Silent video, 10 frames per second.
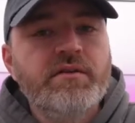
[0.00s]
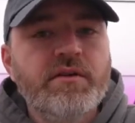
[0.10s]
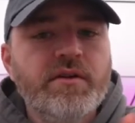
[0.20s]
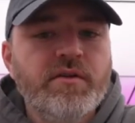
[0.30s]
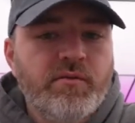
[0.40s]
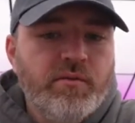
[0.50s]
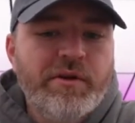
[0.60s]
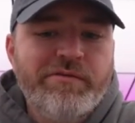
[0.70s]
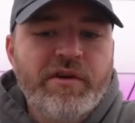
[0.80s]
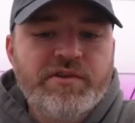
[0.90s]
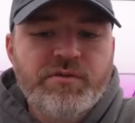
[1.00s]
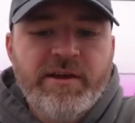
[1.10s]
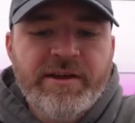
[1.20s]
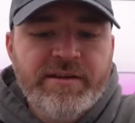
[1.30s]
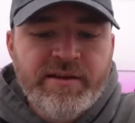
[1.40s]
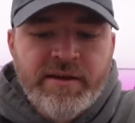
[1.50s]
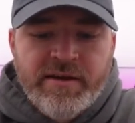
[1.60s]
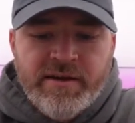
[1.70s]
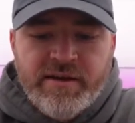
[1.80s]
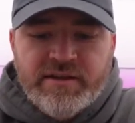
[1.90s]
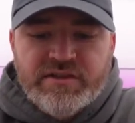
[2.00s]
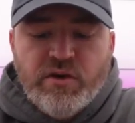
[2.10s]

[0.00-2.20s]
the refresh rate is